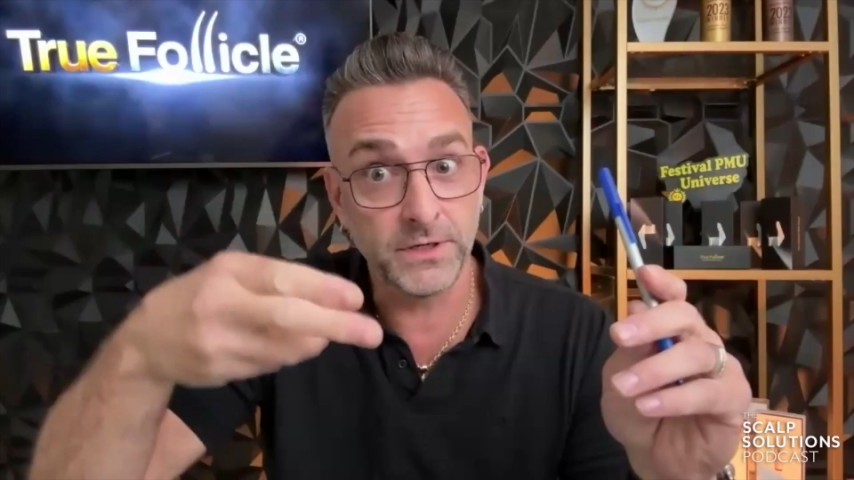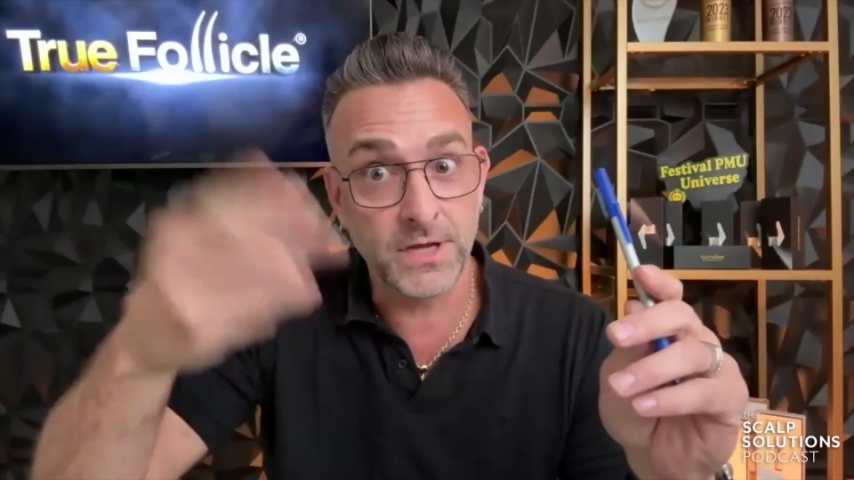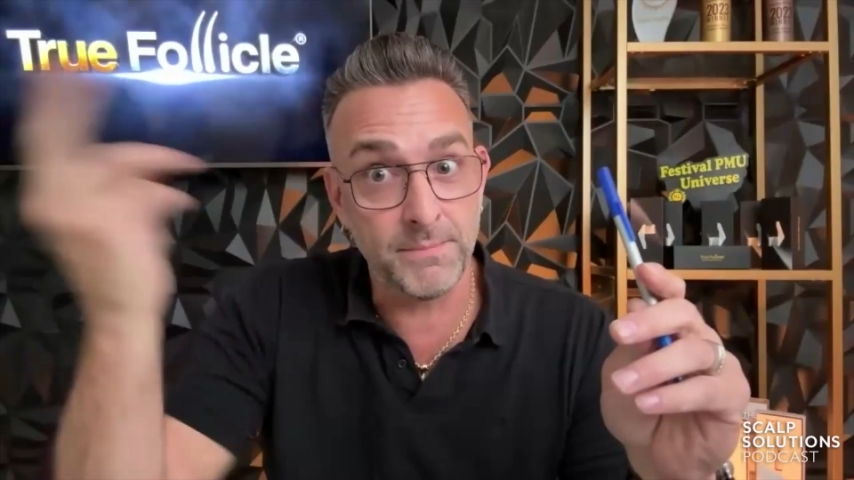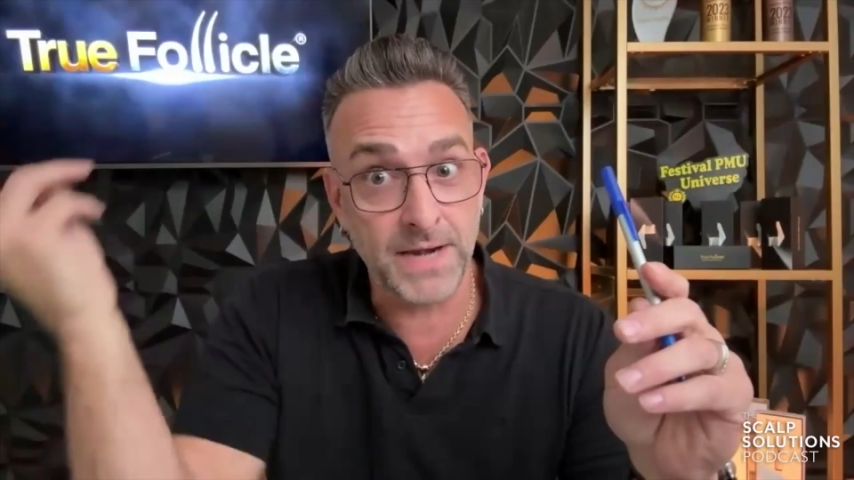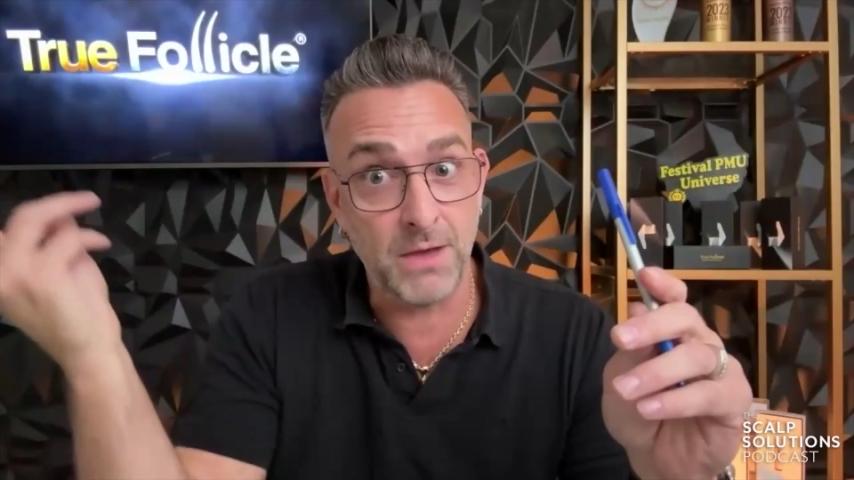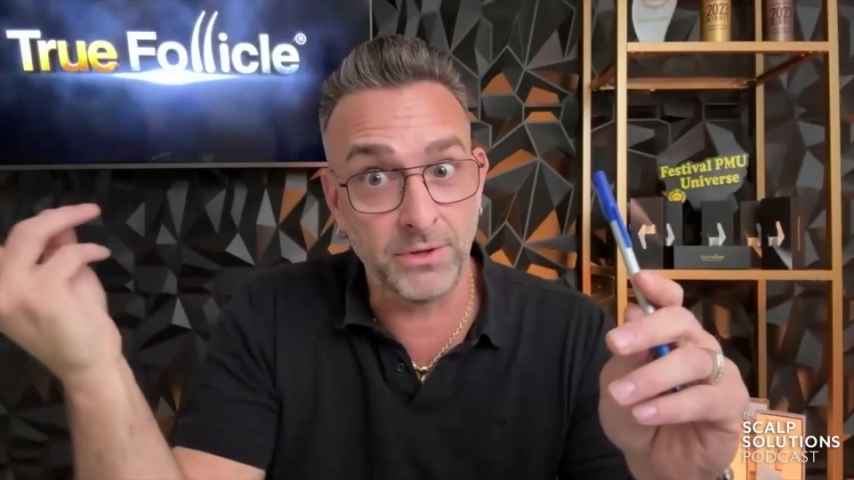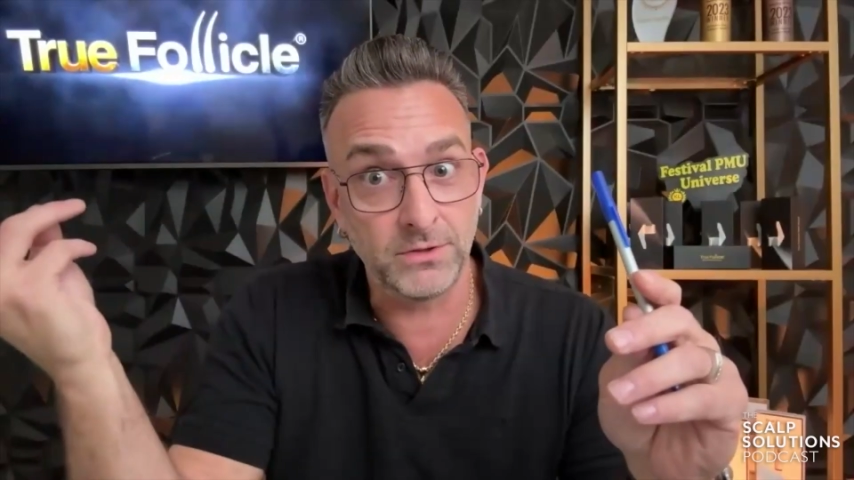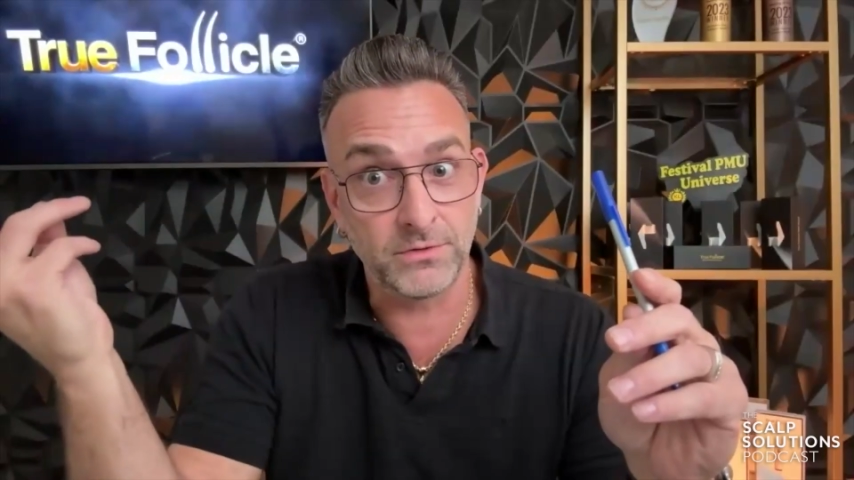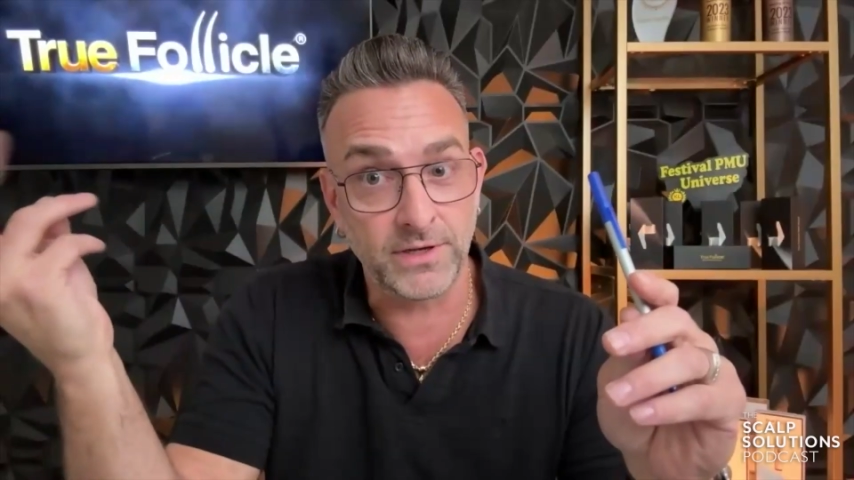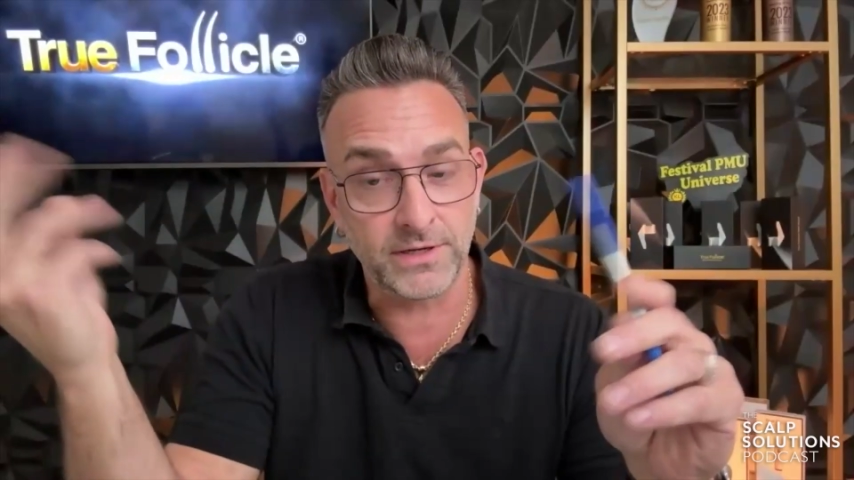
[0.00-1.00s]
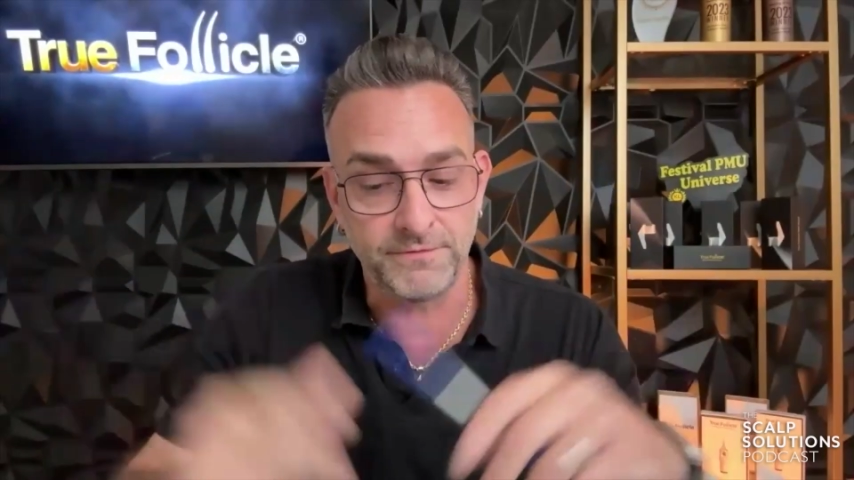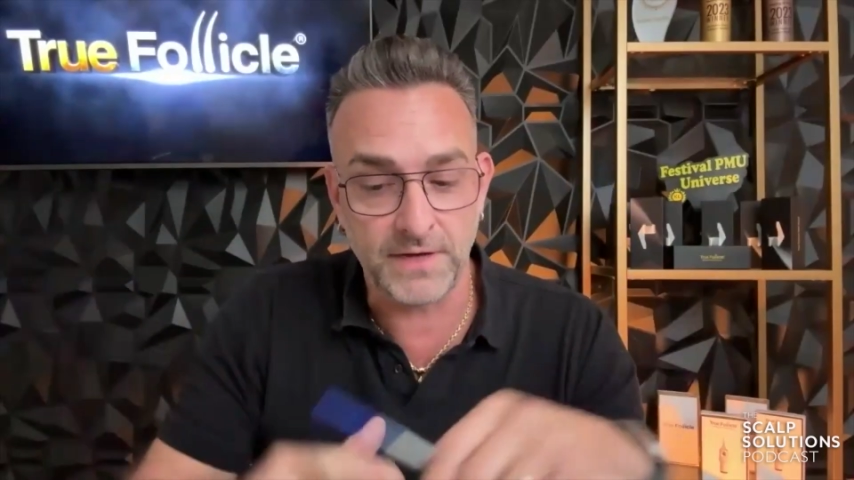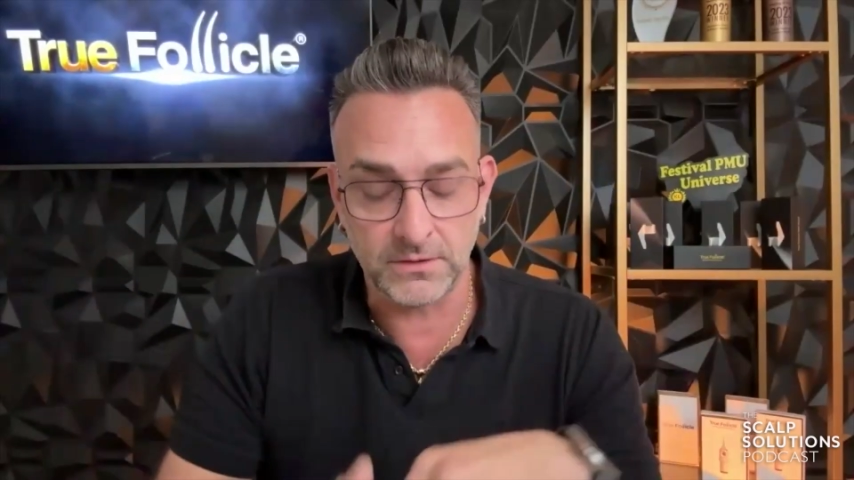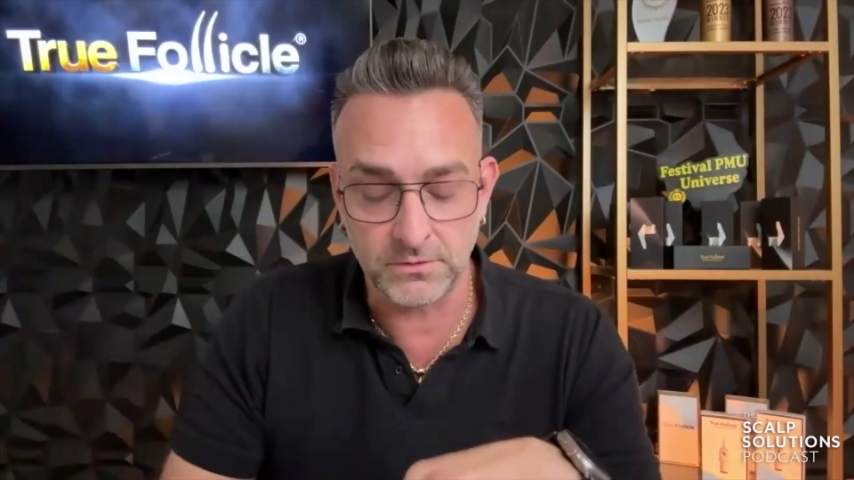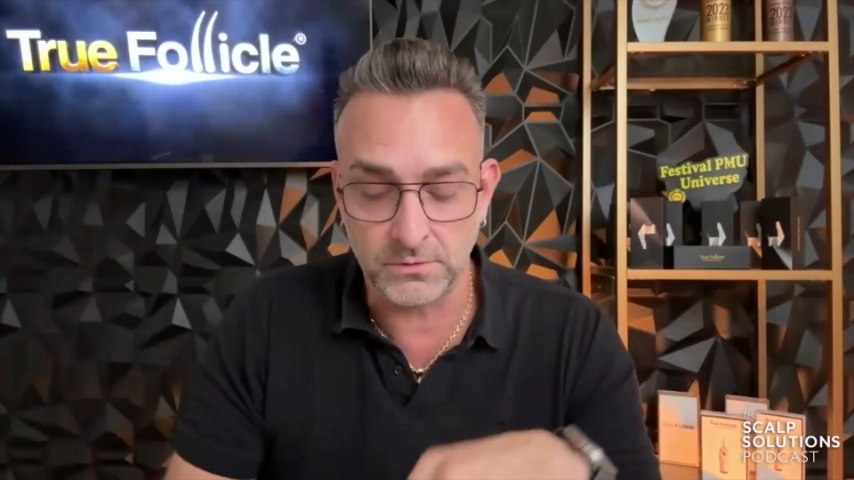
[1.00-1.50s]
You're coming out, it looks like a
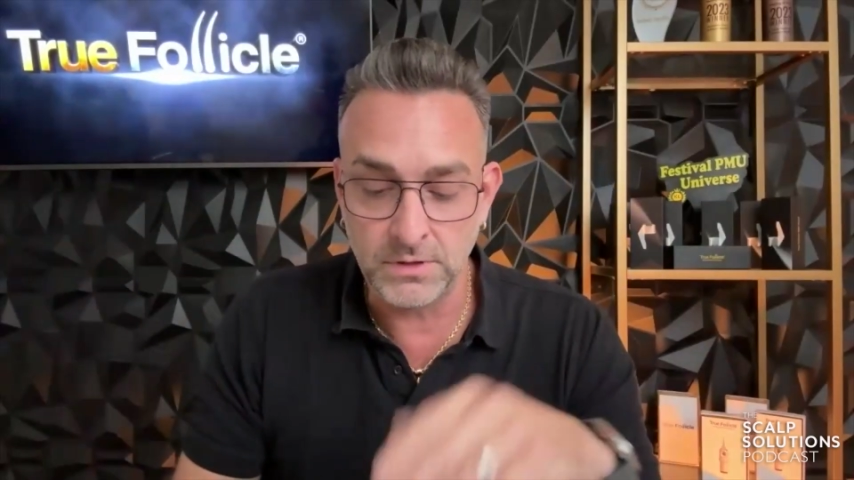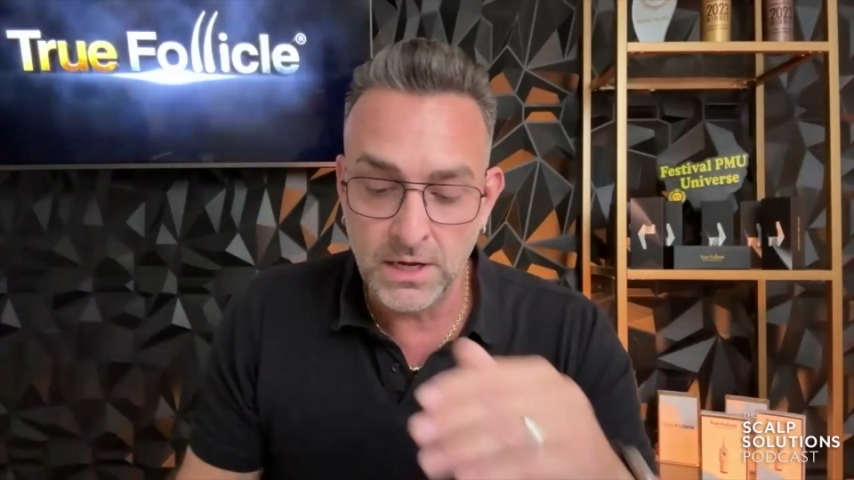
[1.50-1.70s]
follicle.